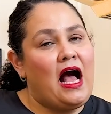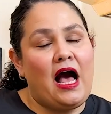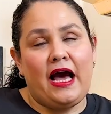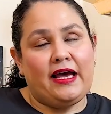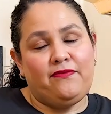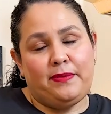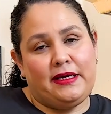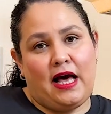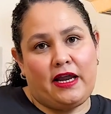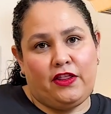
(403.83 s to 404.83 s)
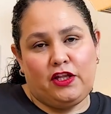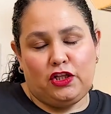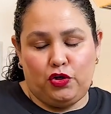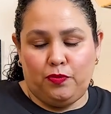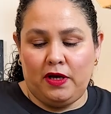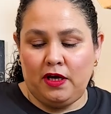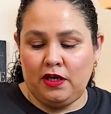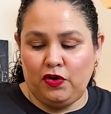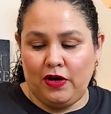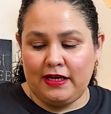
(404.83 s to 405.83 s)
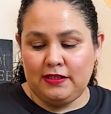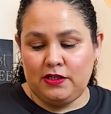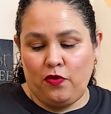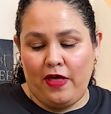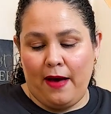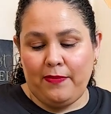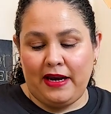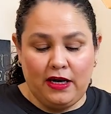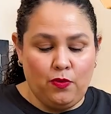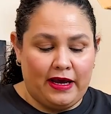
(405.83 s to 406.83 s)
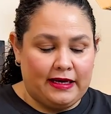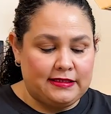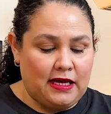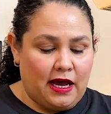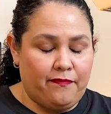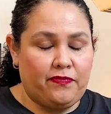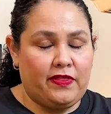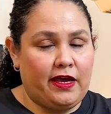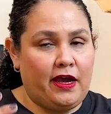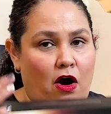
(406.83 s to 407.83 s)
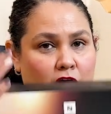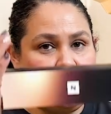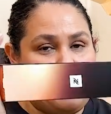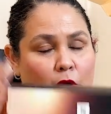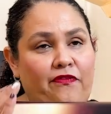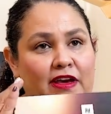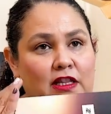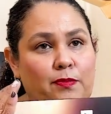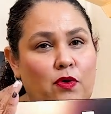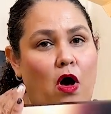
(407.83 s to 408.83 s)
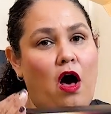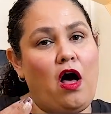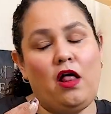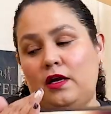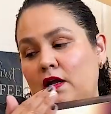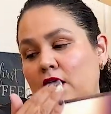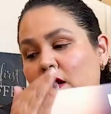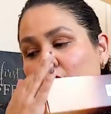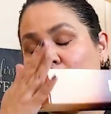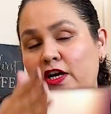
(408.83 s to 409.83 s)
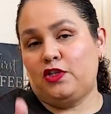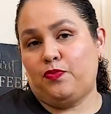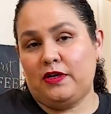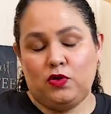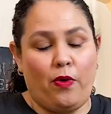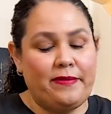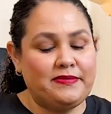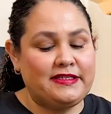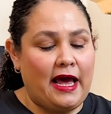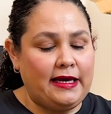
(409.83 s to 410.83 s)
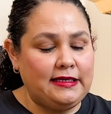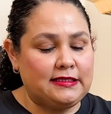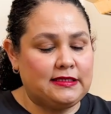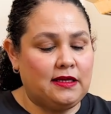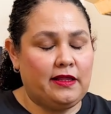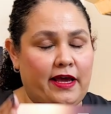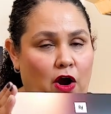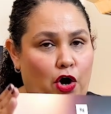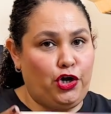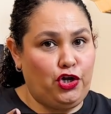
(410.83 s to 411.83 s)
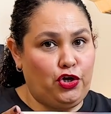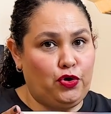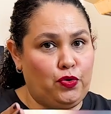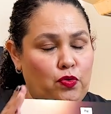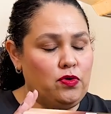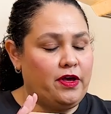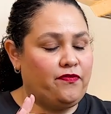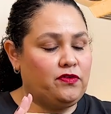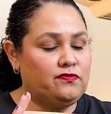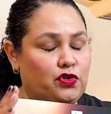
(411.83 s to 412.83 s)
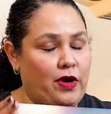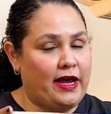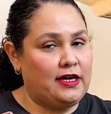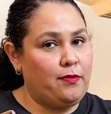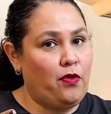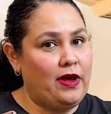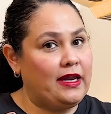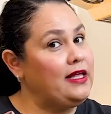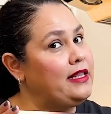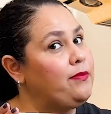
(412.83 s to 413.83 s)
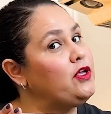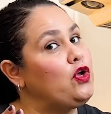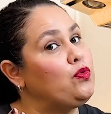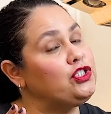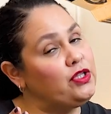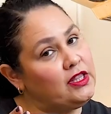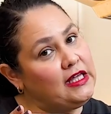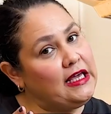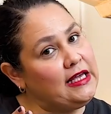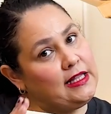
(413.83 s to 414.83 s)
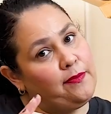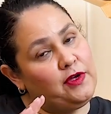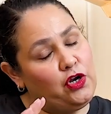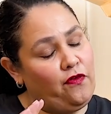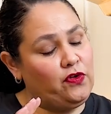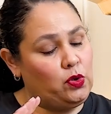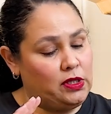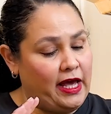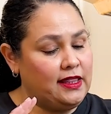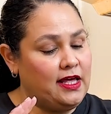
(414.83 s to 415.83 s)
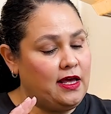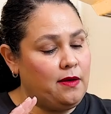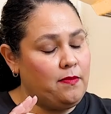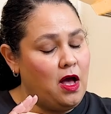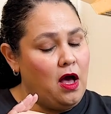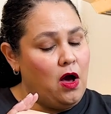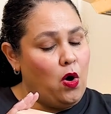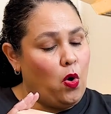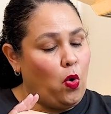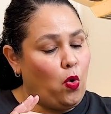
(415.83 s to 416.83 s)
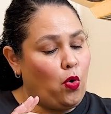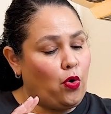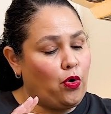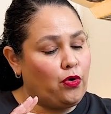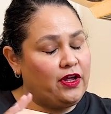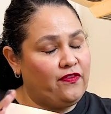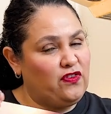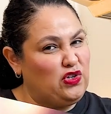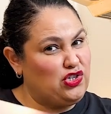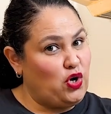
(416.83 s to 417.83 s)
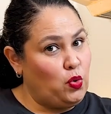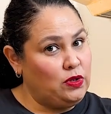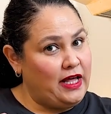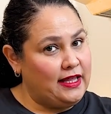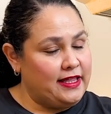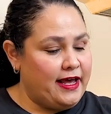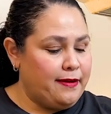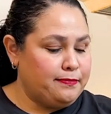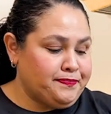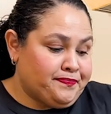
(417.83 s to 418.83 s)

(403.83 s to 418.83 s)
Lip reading: I've been out of the loop. You guys know that. But anyways, they are now available on the Nespresso website. They are new. If you've tried them already, let me know what you think. Let me know if you like them or if you don't like them.